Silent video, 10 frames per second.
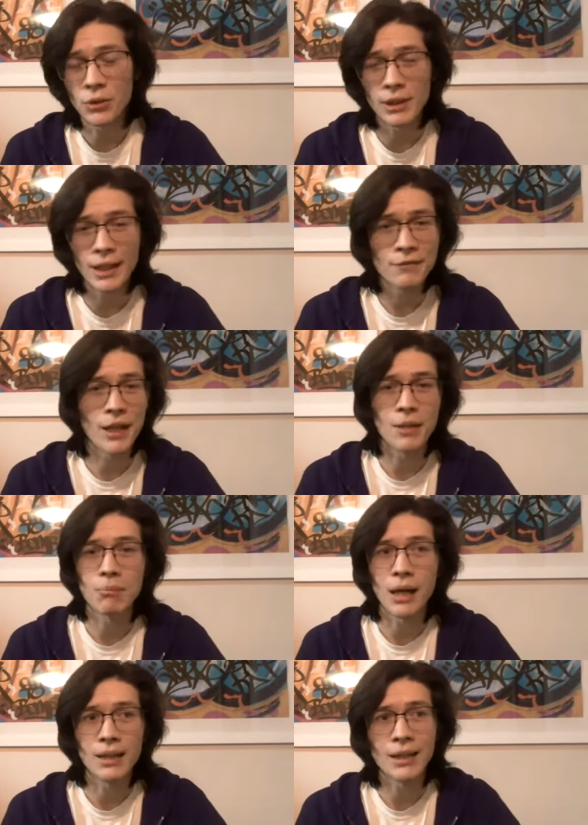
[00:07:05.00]
your life, not in
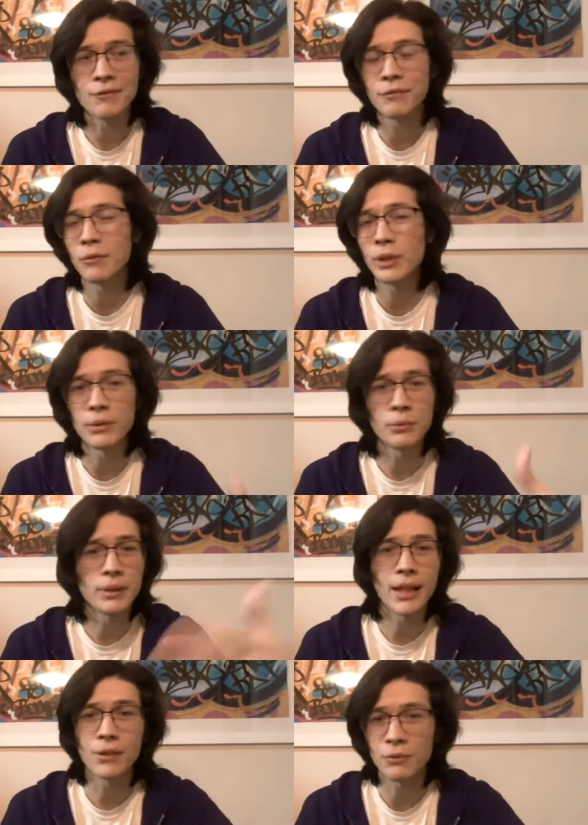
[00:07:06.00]
my life. We
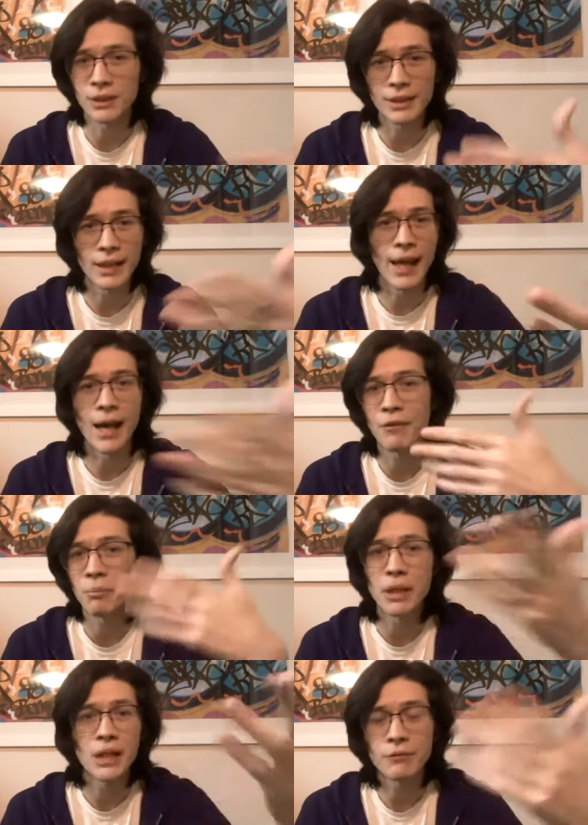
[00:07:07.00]
can't really have a
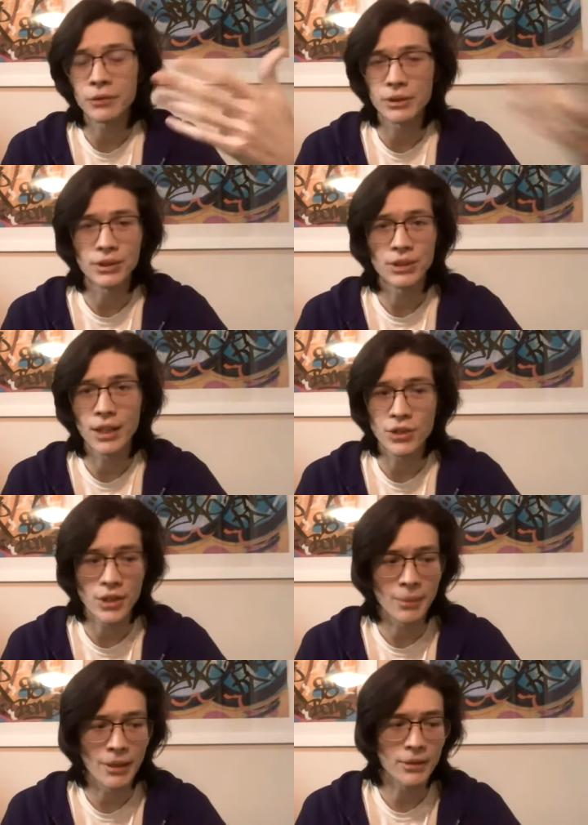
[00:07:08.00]
meaningful
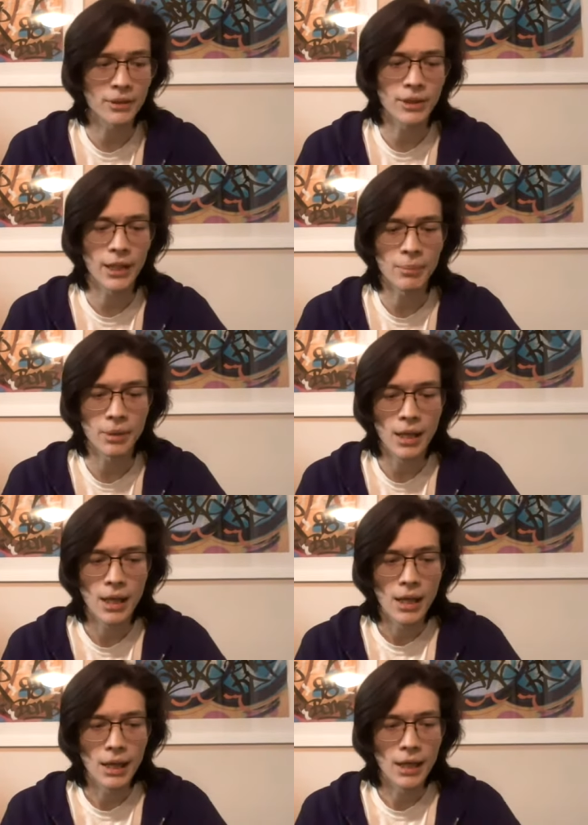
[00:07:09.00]
discussion about their type.
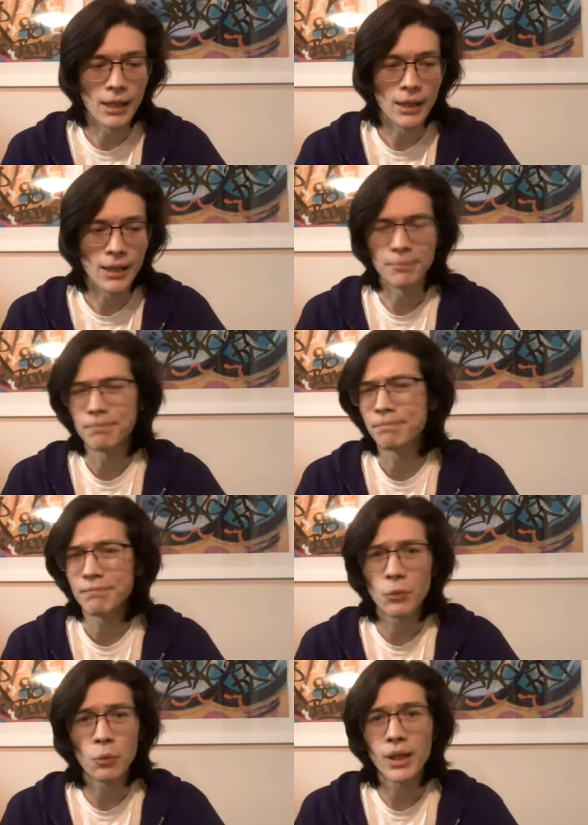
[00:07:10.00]

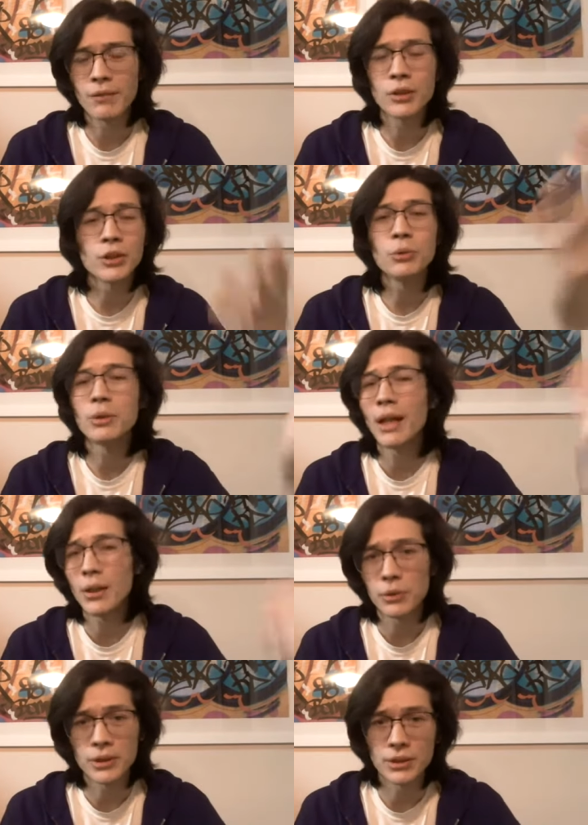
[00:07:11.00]
Whatever, you and I
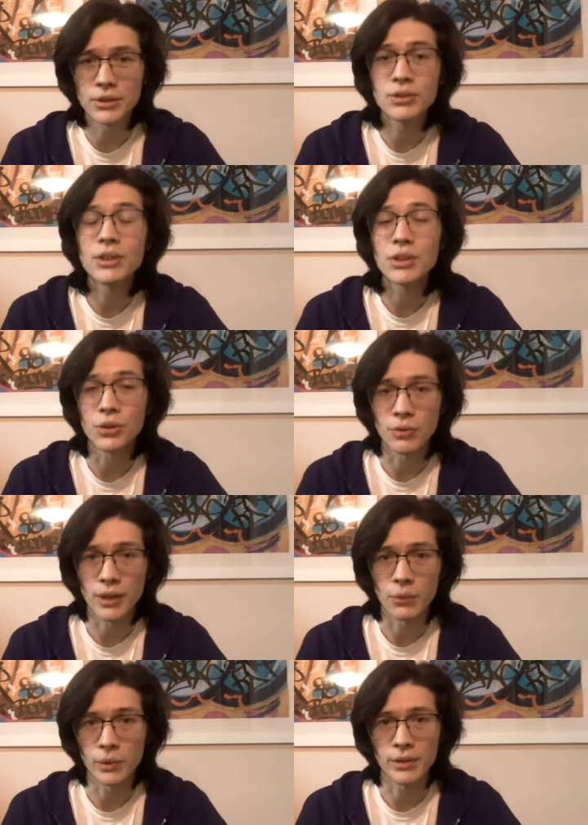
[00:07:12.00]
would disagree
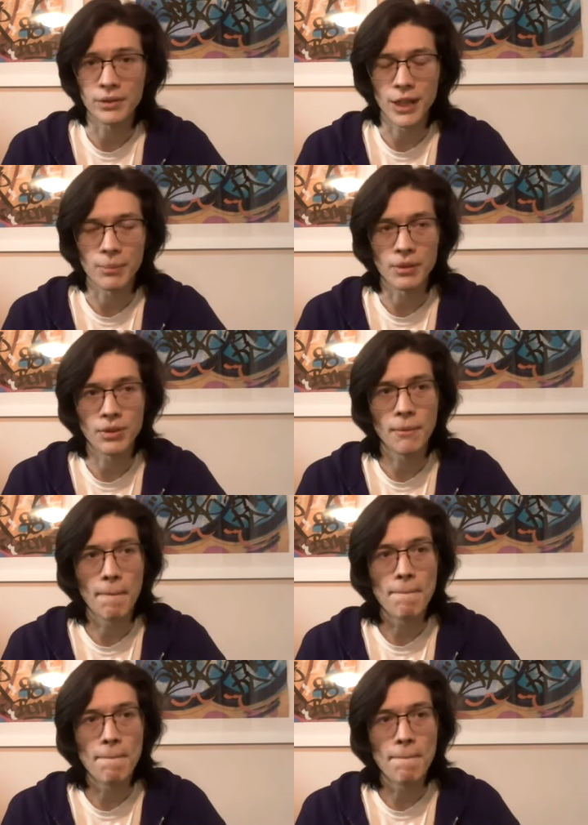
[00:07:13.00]
on what their type is.